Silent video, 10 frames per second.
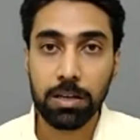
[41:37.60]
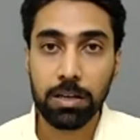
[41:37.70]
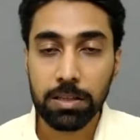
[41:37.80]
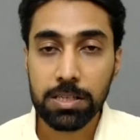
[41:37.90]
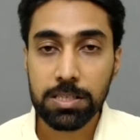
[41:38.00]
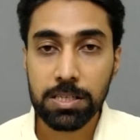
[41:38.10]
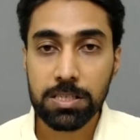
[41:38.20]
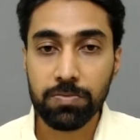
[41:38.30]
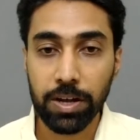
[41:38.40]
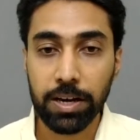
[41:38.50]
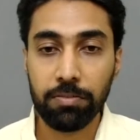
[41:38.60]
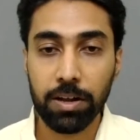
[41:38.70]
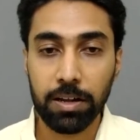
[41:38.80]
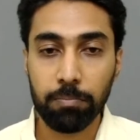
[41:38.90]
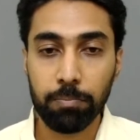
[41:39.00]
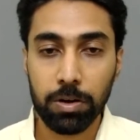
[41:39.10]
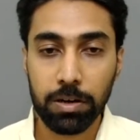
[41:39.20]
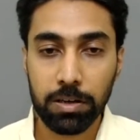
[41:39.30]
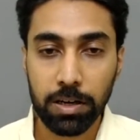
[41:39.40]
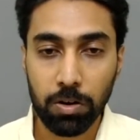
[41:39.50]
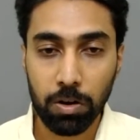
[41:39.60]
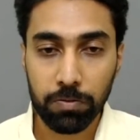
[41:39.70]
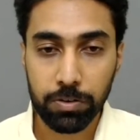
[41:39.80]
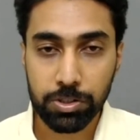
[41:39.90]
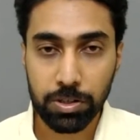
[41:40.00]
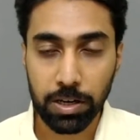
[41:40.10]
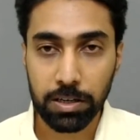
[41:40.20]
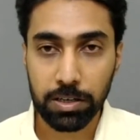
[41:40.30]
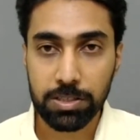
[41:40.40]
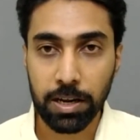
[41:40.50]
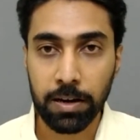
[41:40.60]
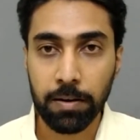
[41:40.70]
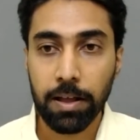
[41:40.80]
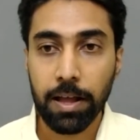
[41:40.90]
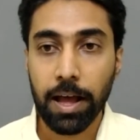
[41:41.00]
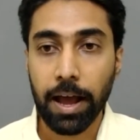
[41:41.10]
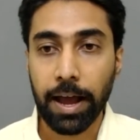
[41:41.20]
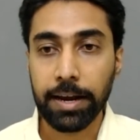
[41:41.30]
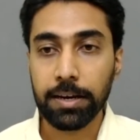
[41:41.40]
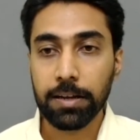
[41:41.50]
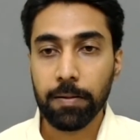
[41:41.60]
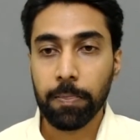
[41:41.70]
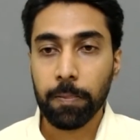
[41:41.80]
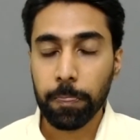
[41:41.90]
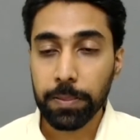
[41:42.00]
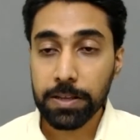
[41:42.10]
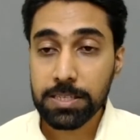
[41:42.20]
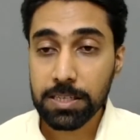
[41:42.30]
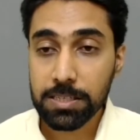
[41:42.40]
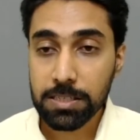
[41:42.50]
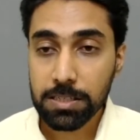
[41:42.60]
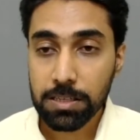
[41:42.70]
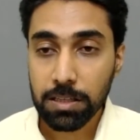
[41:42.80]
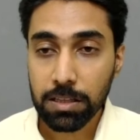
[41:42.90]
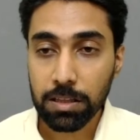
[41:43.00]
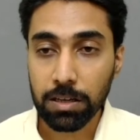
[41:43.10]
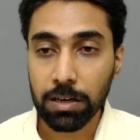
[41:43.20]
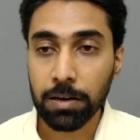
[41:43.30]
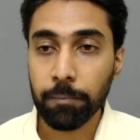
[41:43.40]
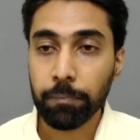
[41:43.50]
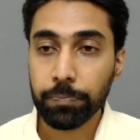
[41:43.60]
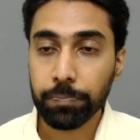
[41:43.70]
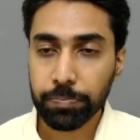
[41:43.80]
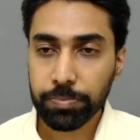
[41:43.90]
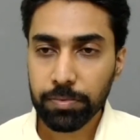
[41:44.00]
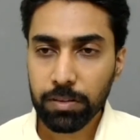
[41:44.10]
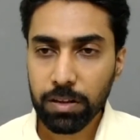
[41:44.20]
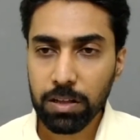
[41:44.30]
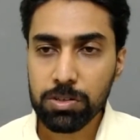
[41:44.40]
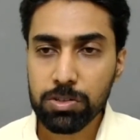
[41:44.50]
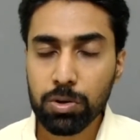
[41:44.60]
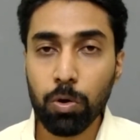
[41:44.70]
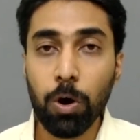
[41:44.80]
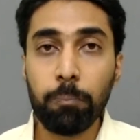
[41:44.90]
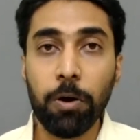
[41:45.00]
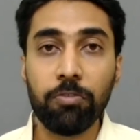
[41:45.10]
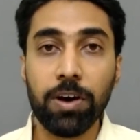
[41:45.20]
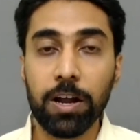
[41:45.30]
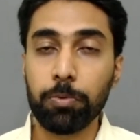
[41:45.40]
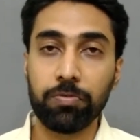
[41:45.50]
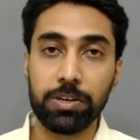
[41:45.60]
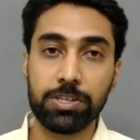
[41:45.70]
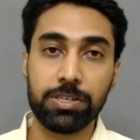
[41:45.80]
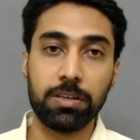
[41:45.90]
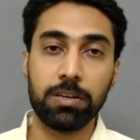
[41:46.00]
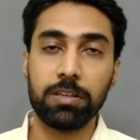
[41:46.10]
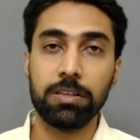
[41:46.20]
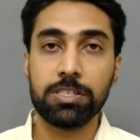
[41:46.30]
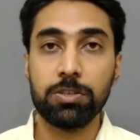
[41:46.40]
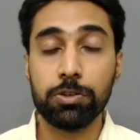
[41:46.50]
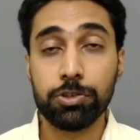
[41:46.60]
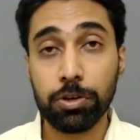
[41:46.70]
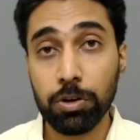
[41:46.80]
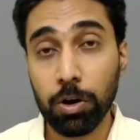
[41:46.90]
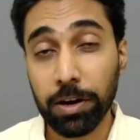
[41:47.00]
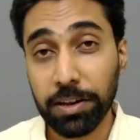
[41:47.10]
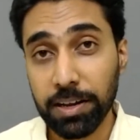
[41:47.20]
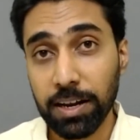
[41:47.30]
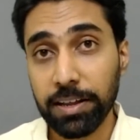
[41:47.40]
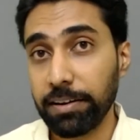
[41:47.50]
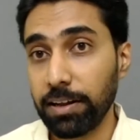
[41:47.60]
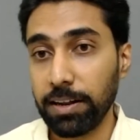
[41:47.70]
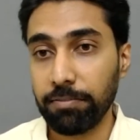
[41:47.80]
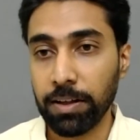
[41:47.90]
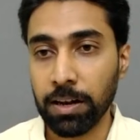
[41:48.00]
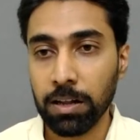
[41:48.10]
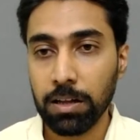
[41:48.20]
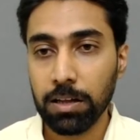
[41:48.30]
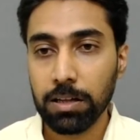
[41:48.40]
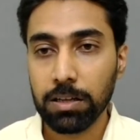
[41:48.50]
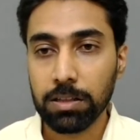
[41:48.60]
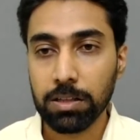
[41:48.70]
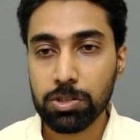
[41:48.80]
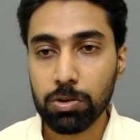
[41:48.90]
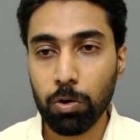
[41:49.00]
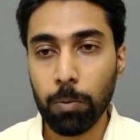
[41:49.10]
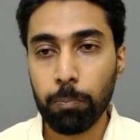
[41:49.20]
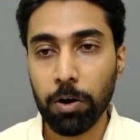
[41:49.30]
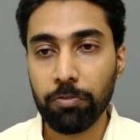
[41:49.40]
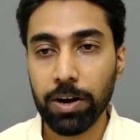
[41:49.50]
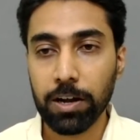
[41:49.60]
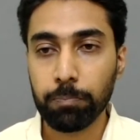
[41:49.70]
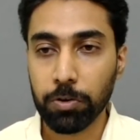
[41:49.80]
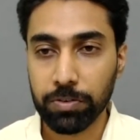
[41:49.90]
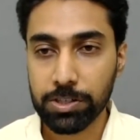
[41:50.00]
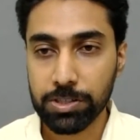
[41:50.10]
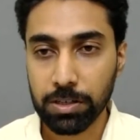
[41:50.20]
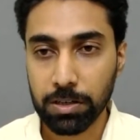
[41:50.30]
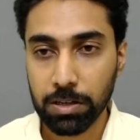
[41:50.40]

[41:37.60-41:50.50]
This is very, very important that all of us should understand. And this is the scope of our profession. This you should know really, really well, the scope of our profession.